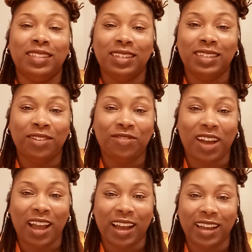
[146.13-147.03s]
the
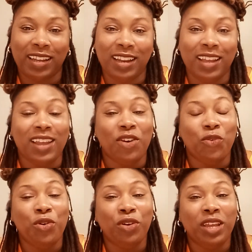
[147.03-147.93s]
divine
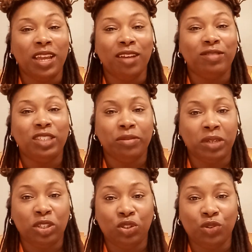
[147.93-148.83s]
will give to
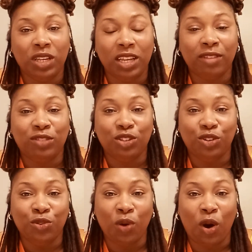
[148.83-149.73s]
me to give to
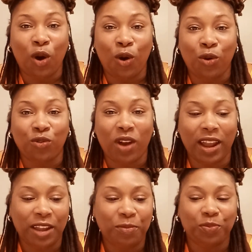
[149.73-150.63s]
you all,
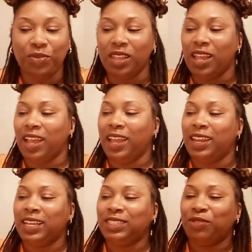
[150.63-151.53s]
right? And
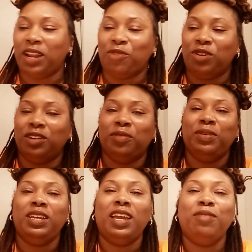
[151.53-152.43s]
that's what I want to
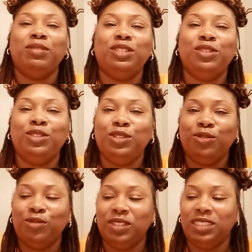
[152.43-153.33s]
be able to
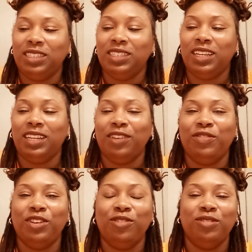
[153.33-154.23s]
do, is to deliver
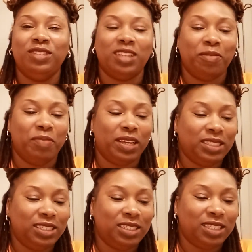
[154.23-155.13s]
you some
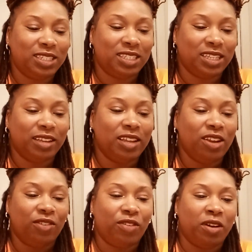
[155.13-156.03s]
messages
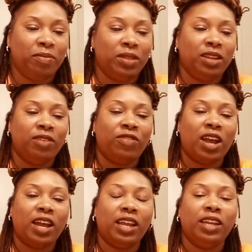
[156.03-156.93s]
from the
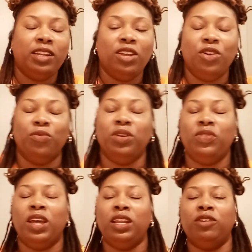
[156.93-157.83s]
divine
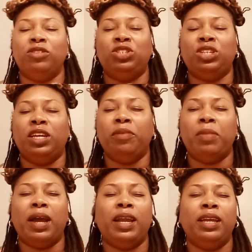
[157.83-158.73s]
with that energy in
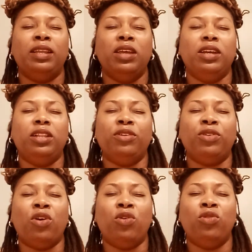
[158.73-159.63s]
mind,
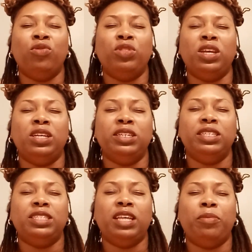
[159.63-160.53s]
clearing all
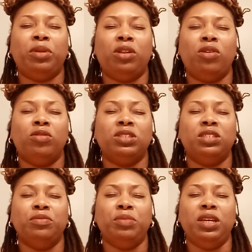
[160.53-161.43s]
things that belong
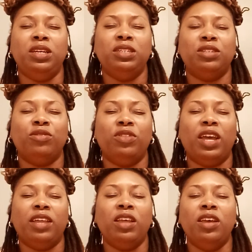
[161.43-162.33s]
to me so
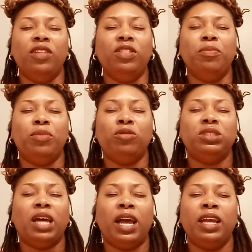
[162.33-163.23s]
that the
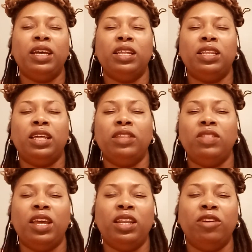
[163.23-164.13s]
Most High can let
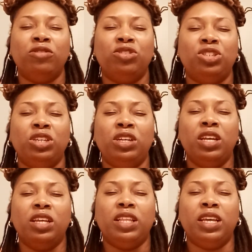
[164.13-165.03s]
that energy
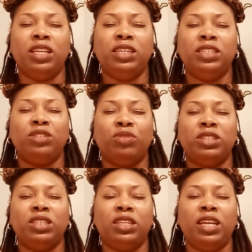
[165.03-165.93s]
that is
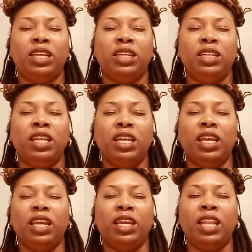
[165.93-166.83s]
resonating
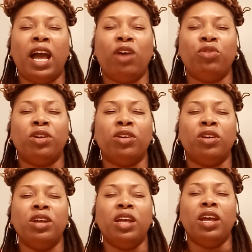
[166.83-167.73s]
in
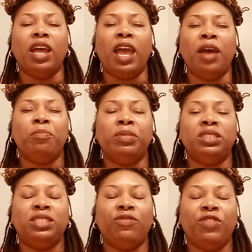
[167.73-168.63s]
our
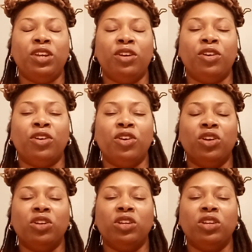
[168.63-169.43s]
atmosphere